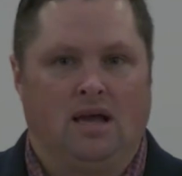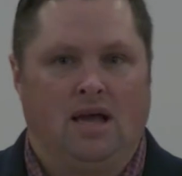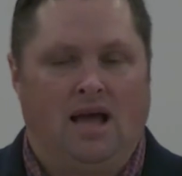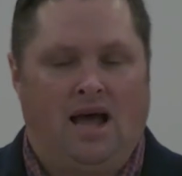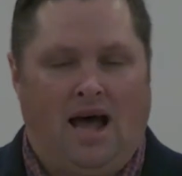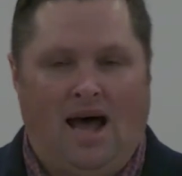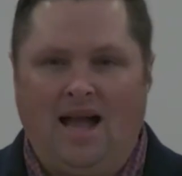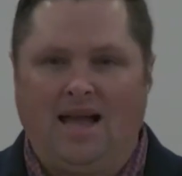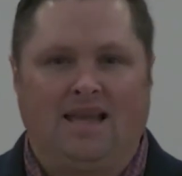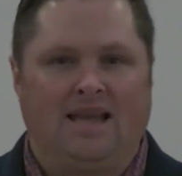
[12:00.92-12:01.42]

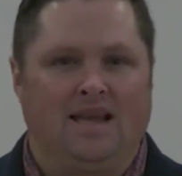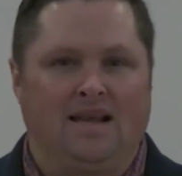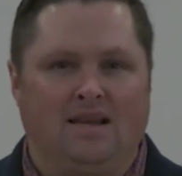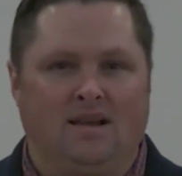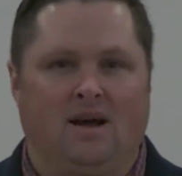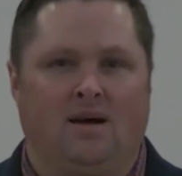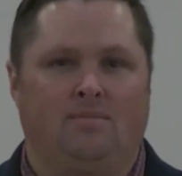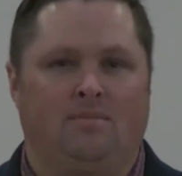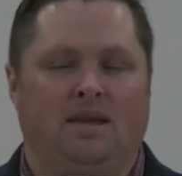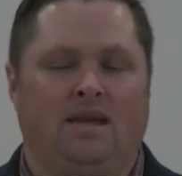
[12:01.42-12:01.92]
I
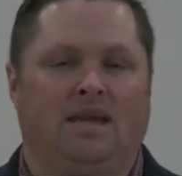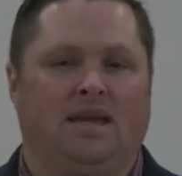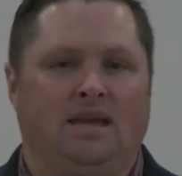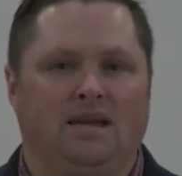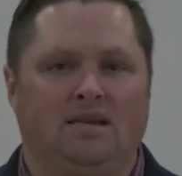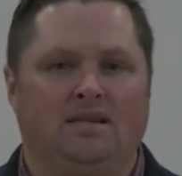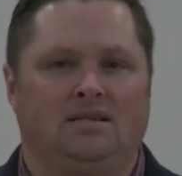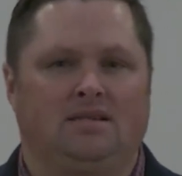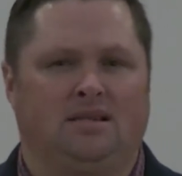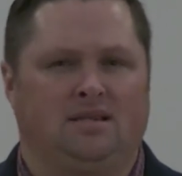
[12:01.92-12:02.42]
cannot
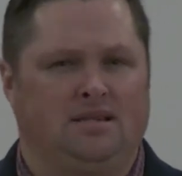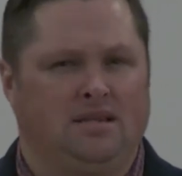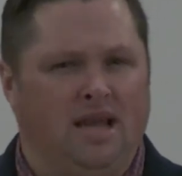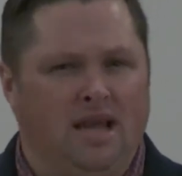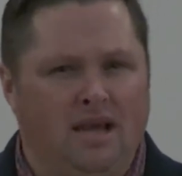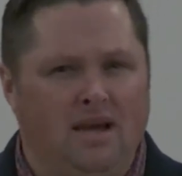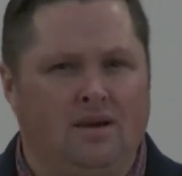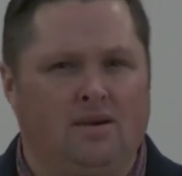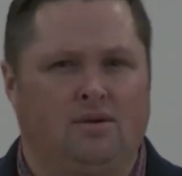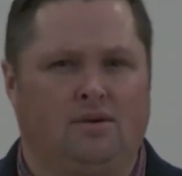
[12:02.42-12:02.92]
begin to
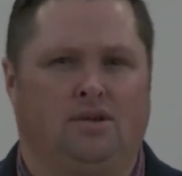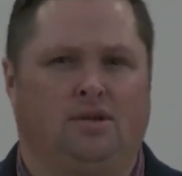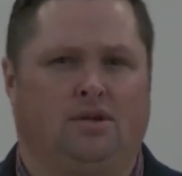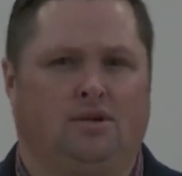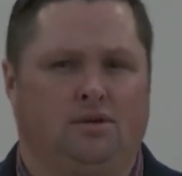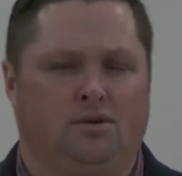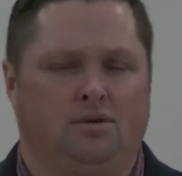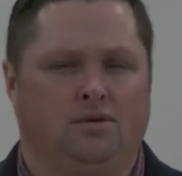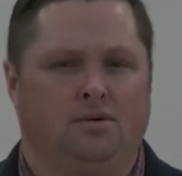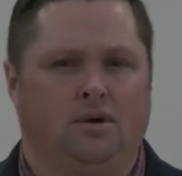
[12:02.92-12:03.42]
tell
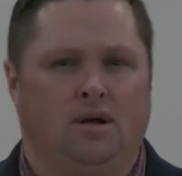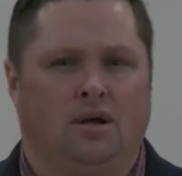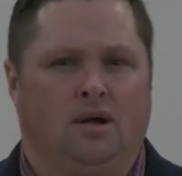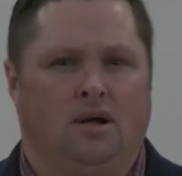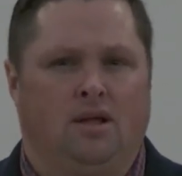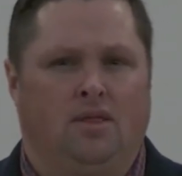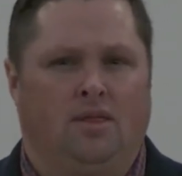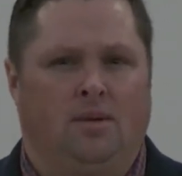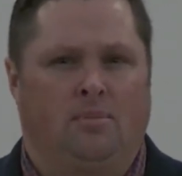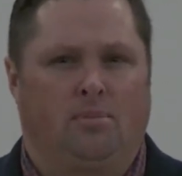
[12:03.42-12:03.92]
you
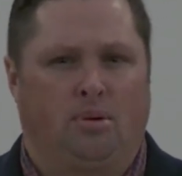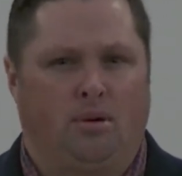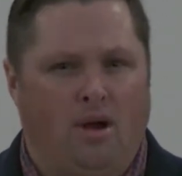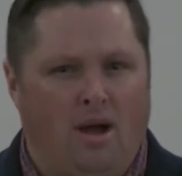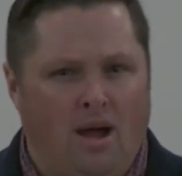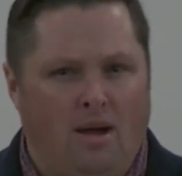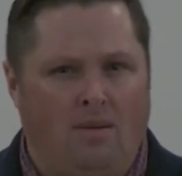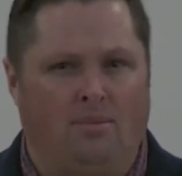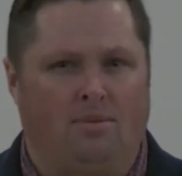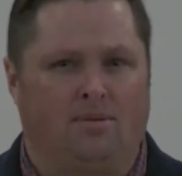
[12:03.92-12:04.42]
the
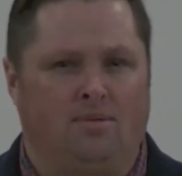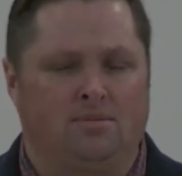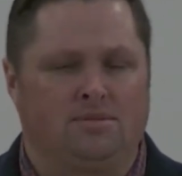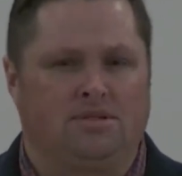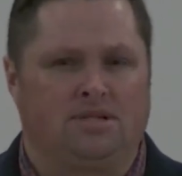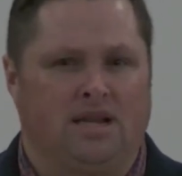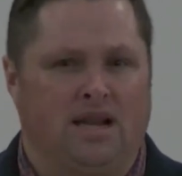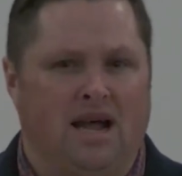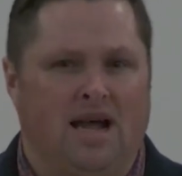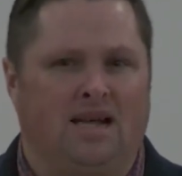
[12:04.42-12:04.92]
problems
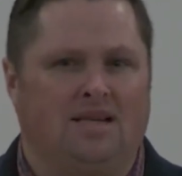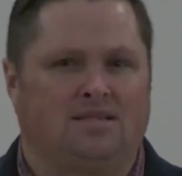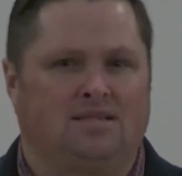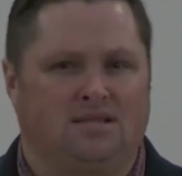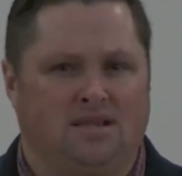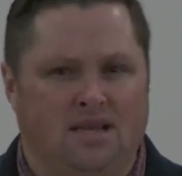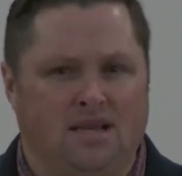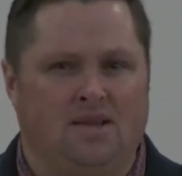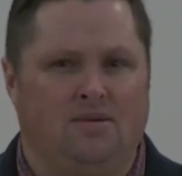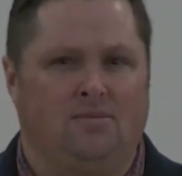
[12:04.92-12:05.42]
that I
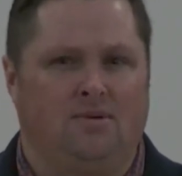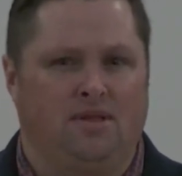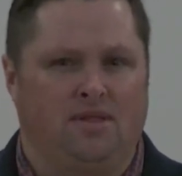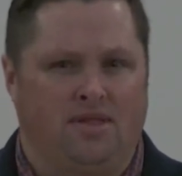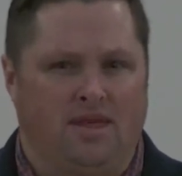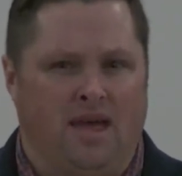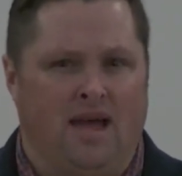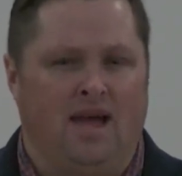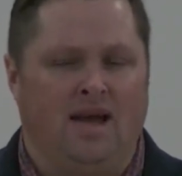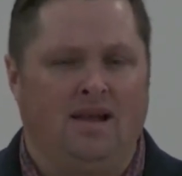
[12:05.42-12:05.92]
see with
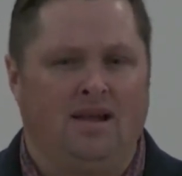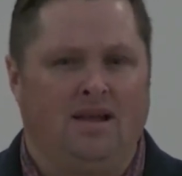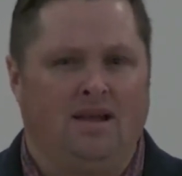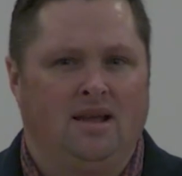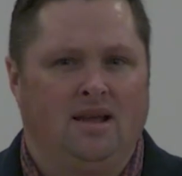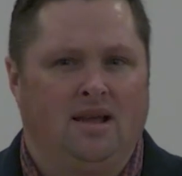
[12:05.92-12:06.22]
that.